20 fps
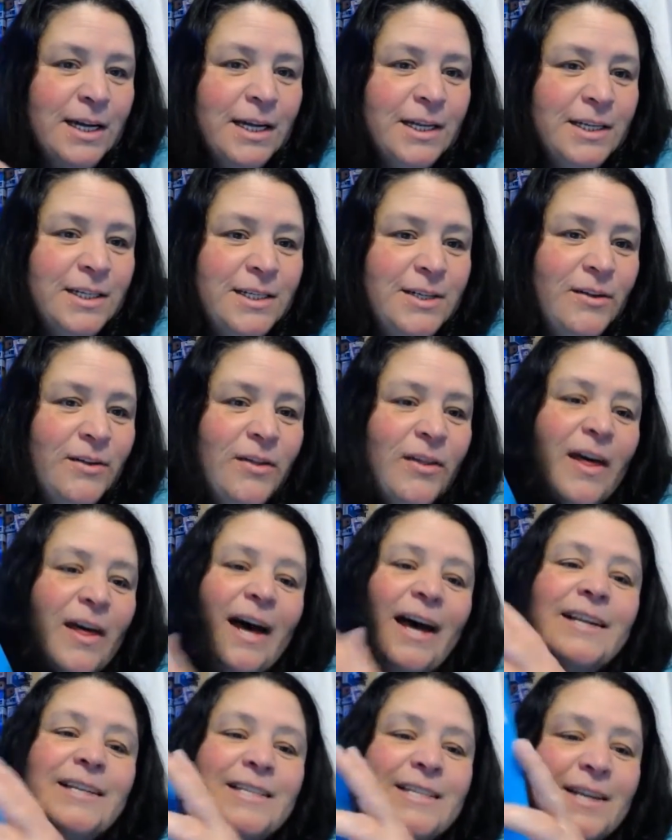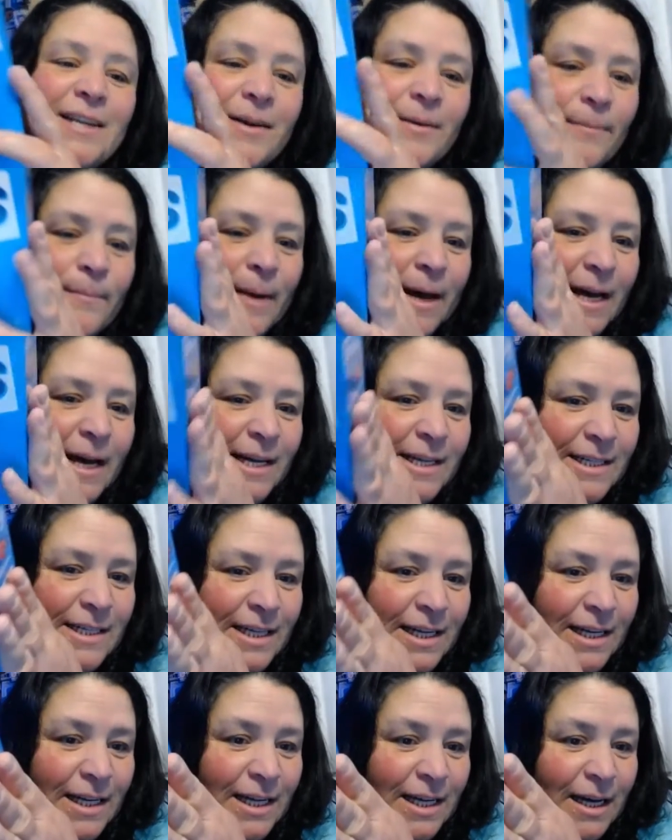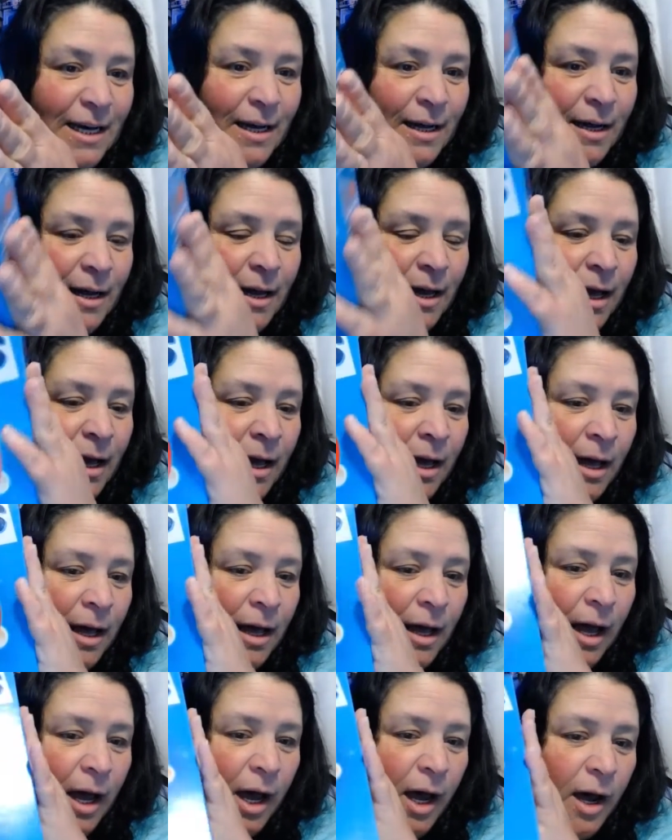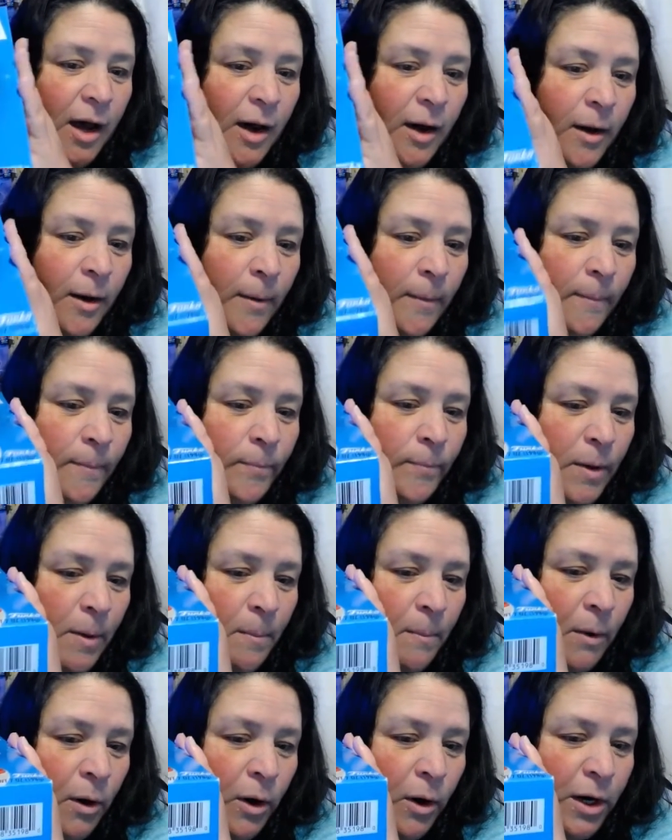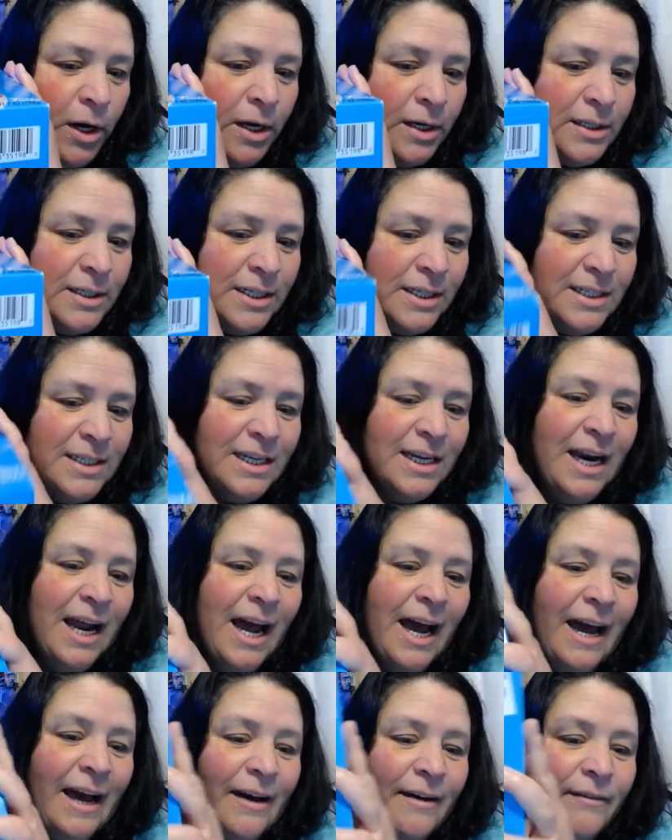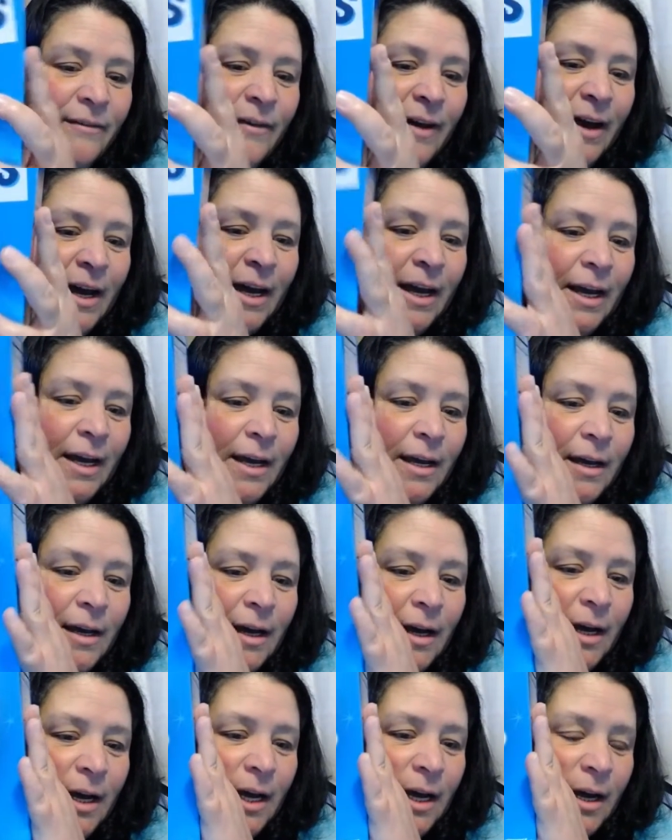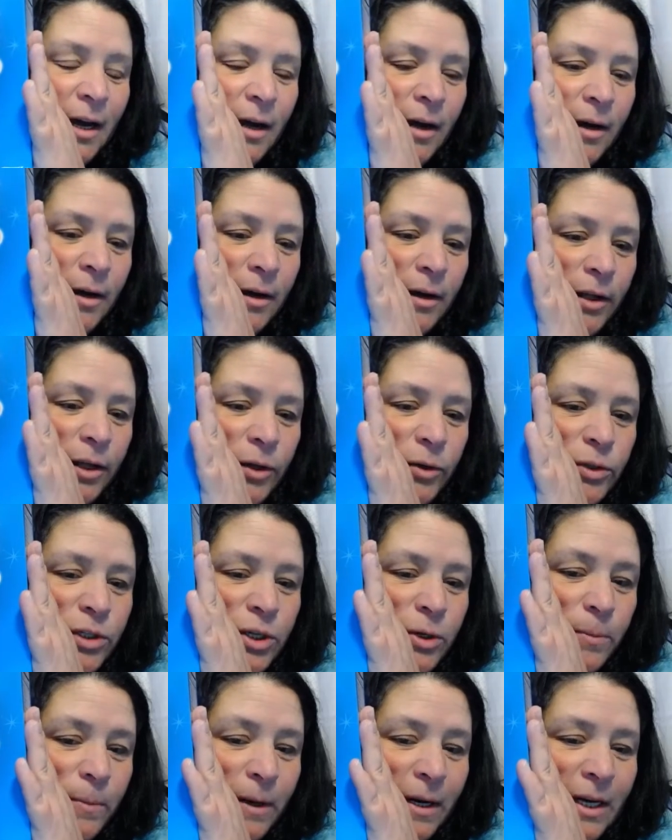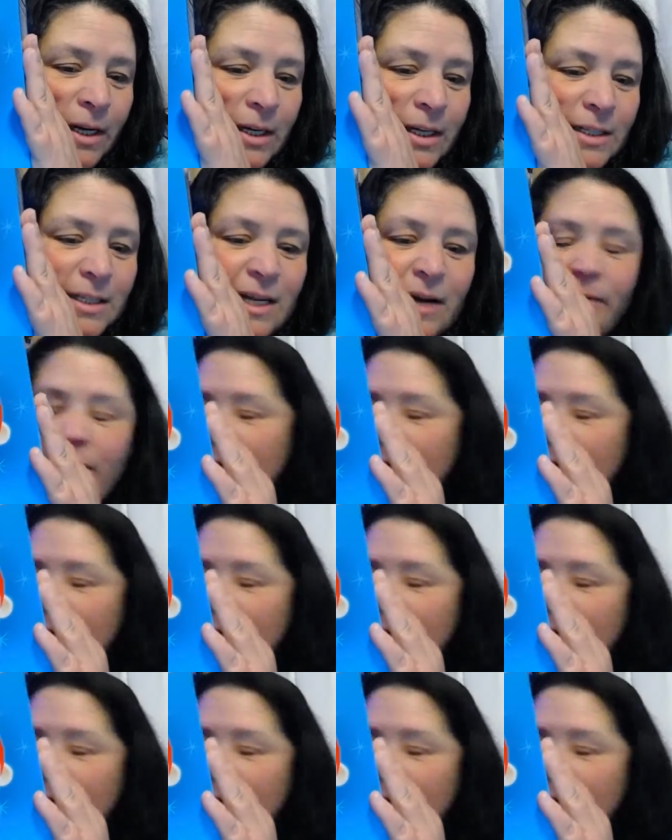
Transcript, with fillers: So that's amazing. Um, Mark doesn't have a uh, YouTube, but he does have